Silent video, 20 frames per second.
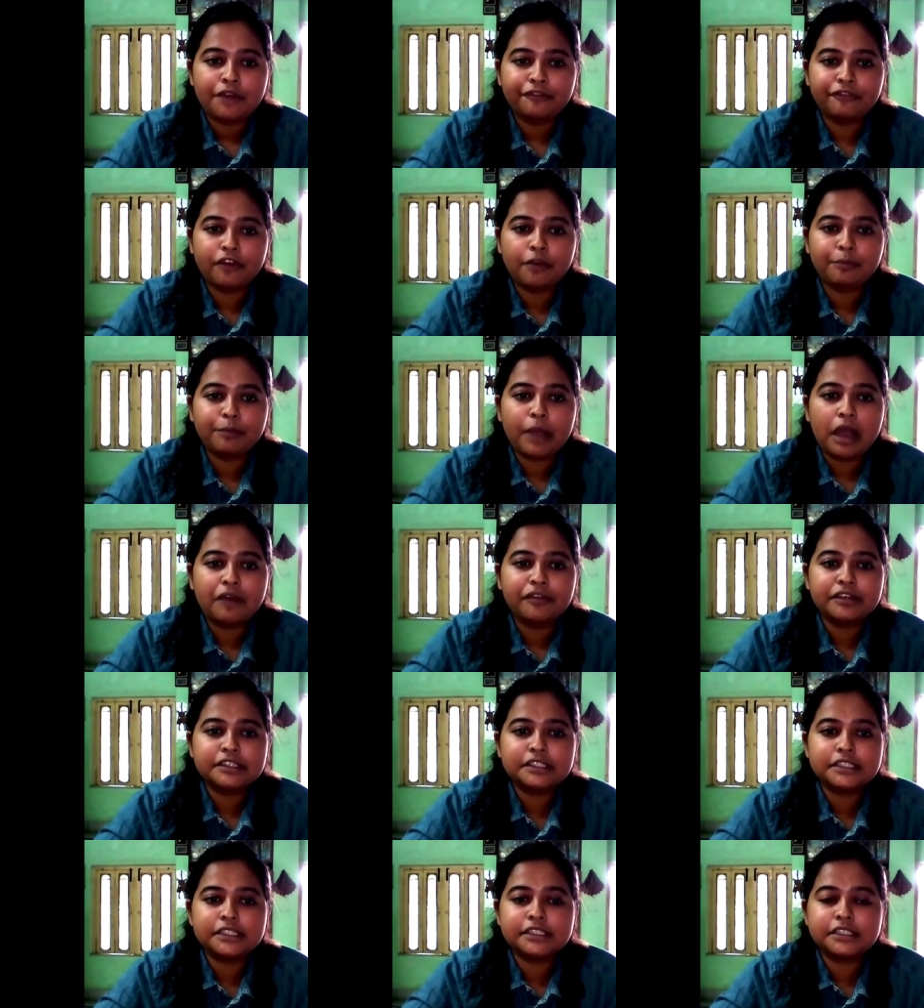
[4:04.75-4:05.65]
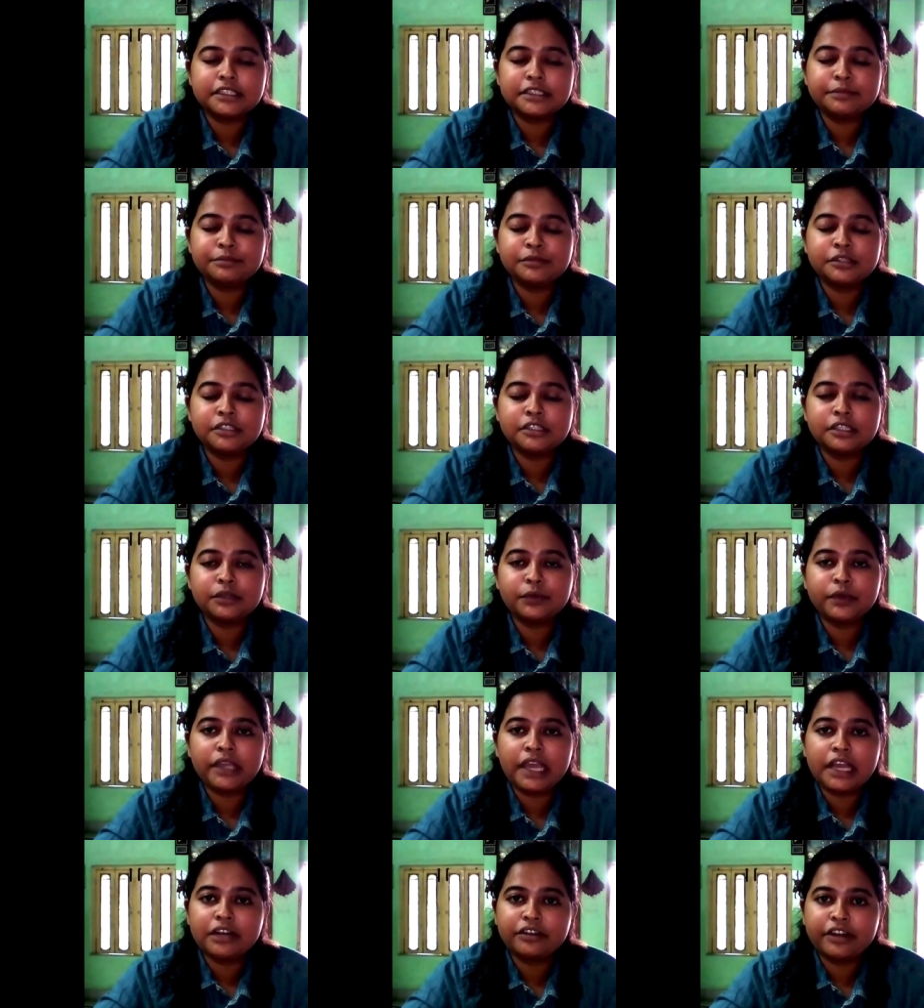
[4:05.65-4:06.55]
For power systems, you
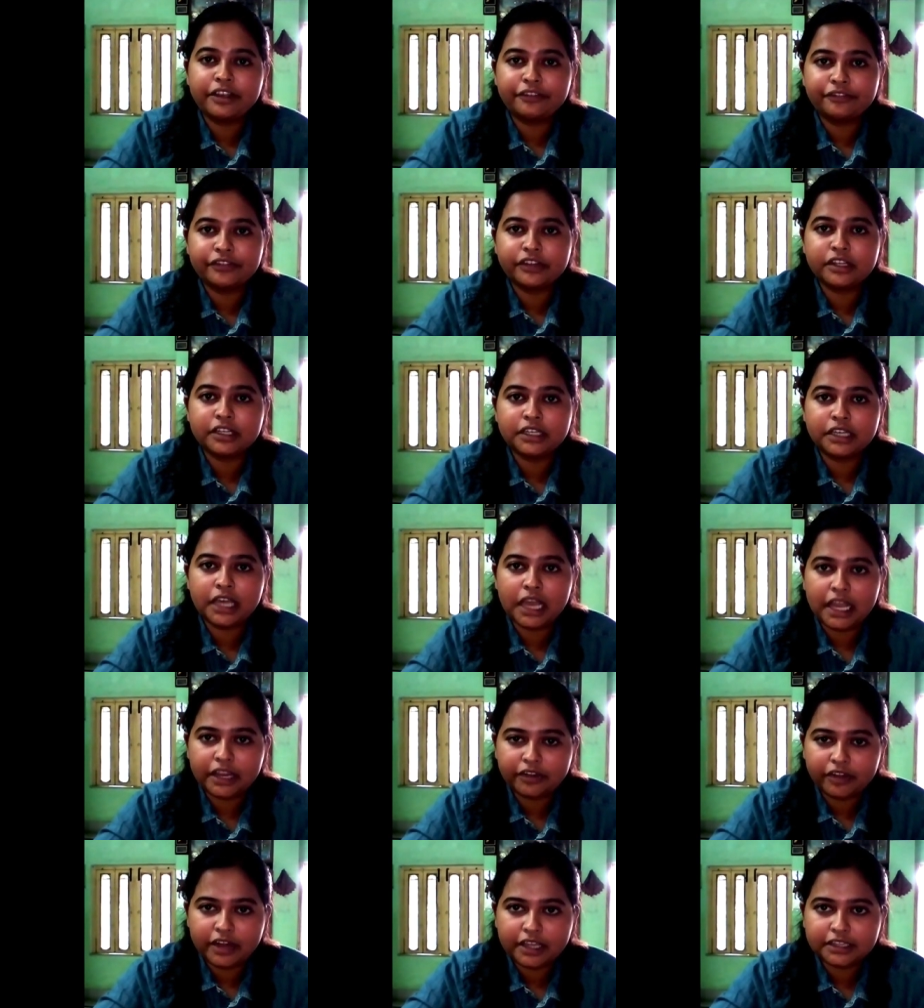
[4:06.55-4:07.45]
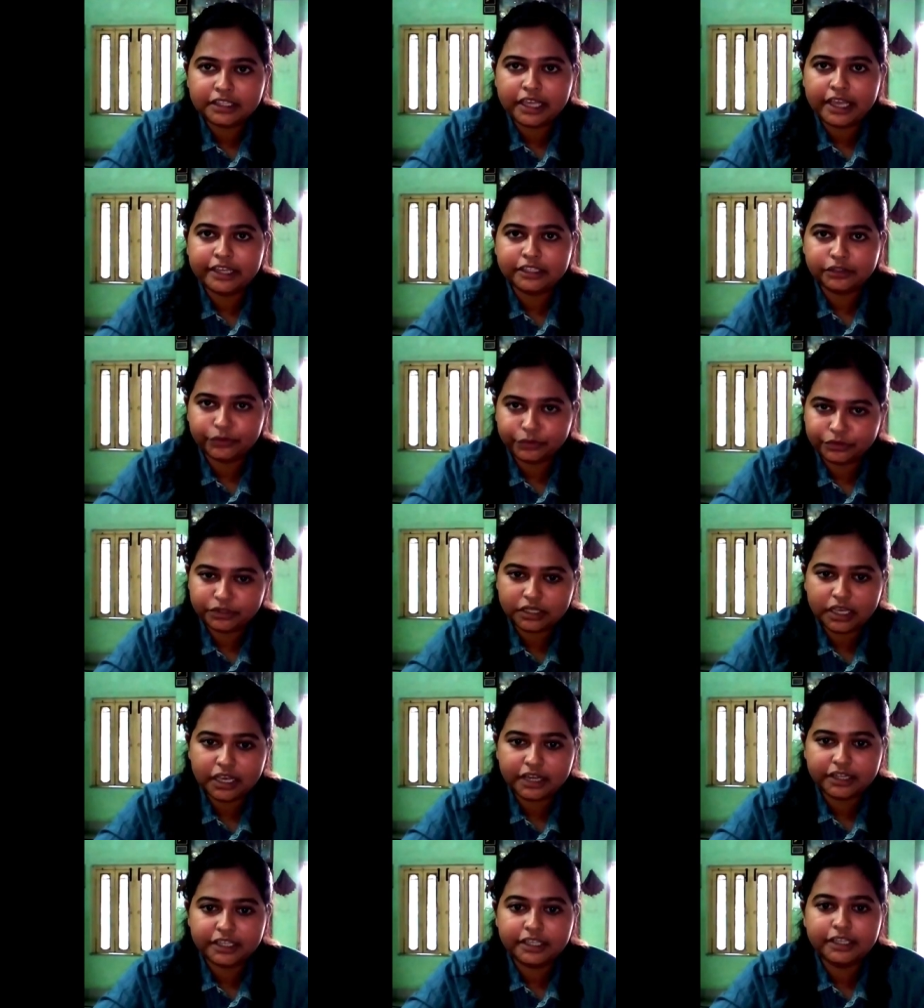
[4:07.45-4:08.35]
can refer Nagrath and
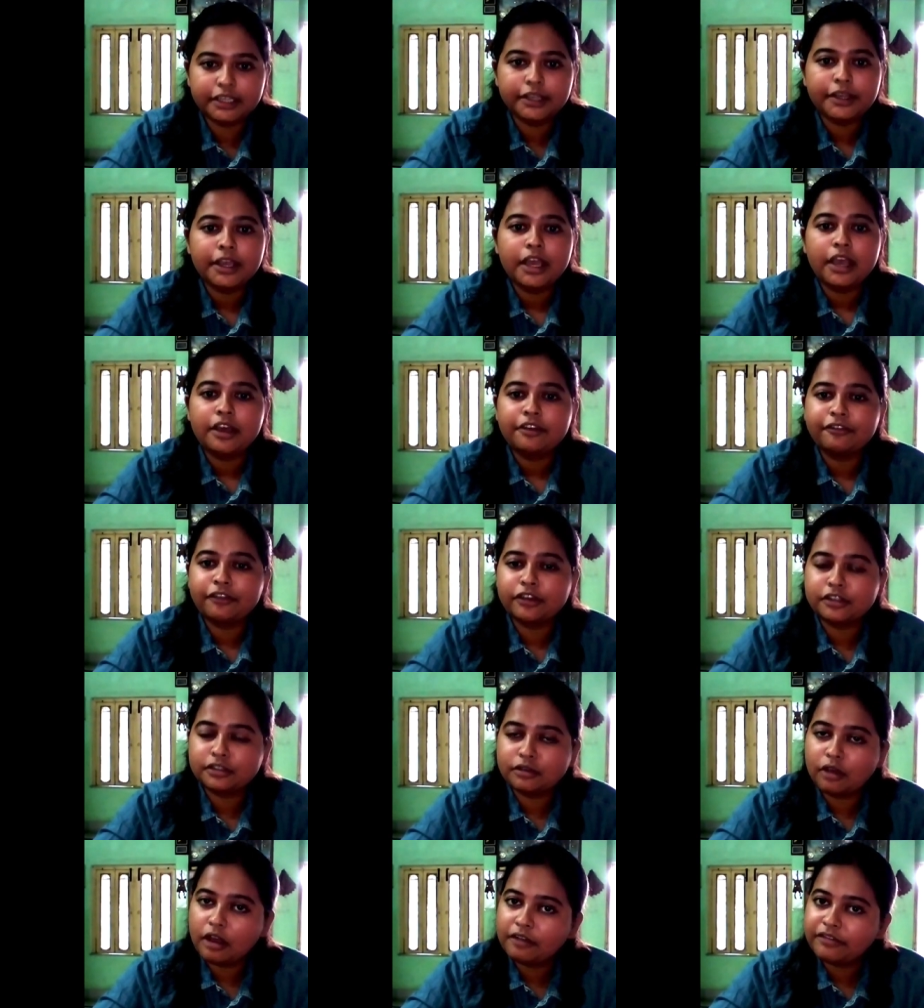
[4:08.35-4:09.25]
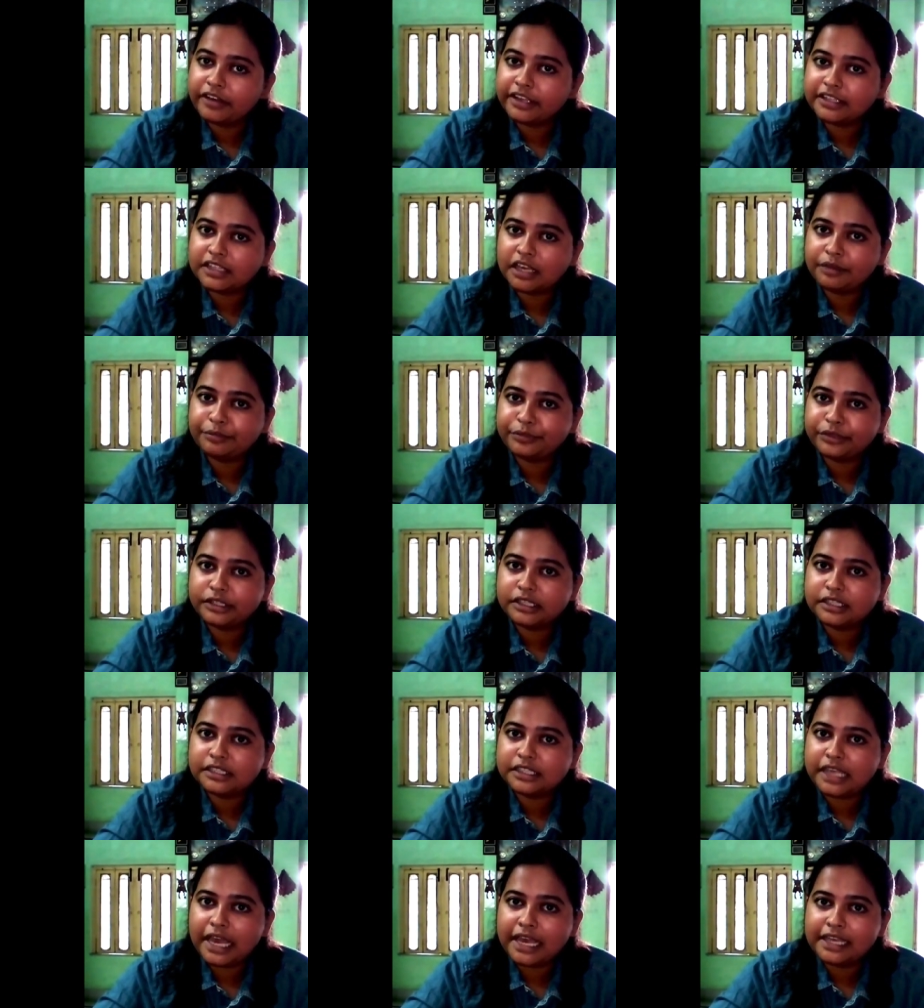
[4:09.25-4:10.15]
Kothari for solved
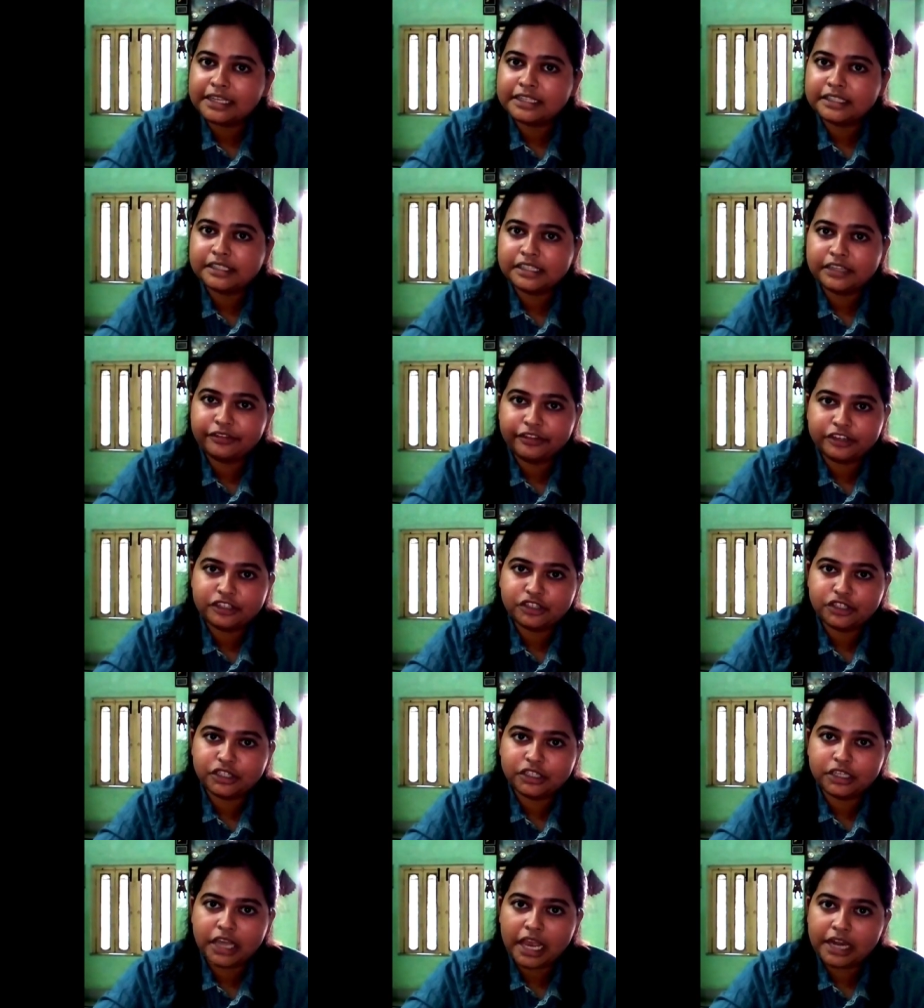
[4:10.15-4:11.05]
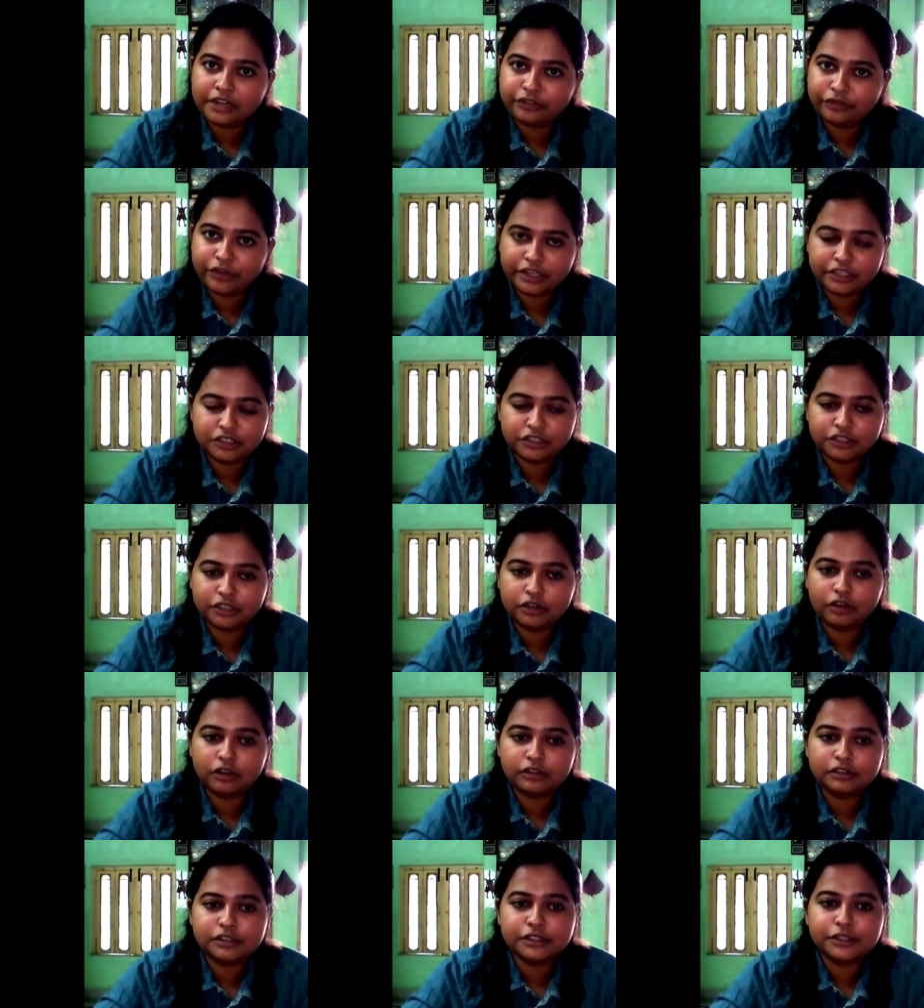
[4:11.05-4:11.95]
examples, and Stevenson and Granger
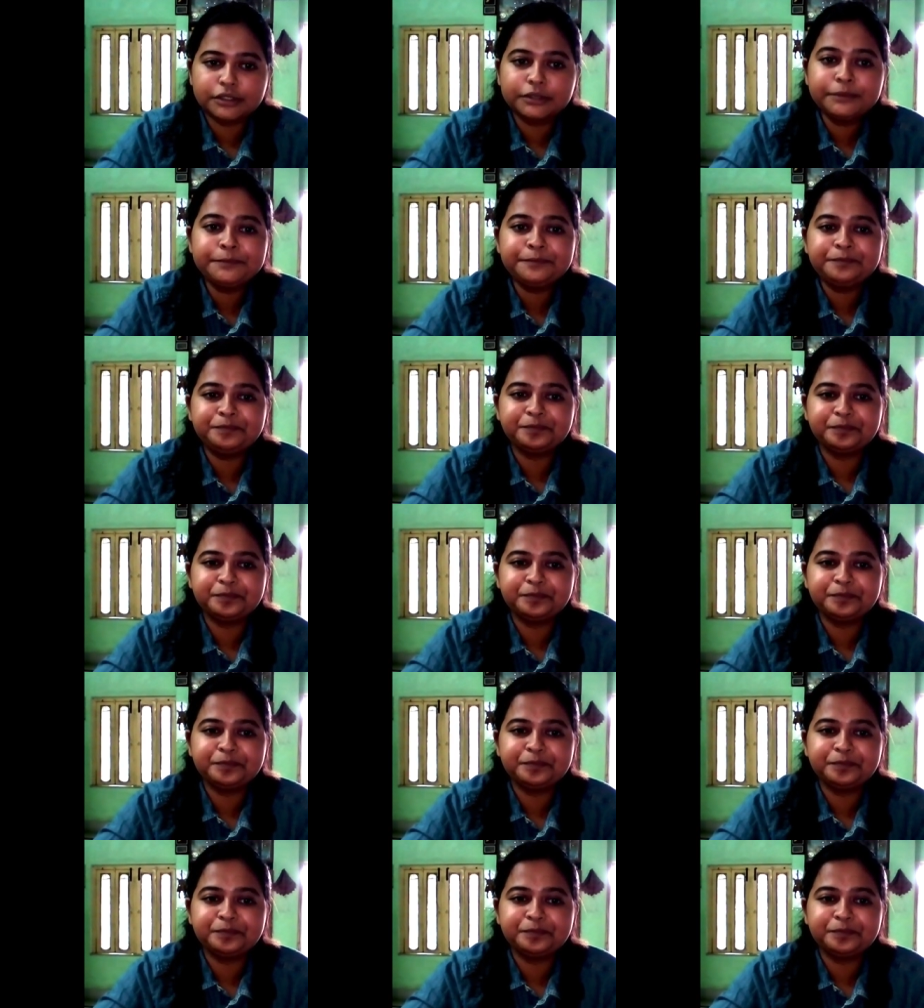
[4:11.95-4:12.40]
also.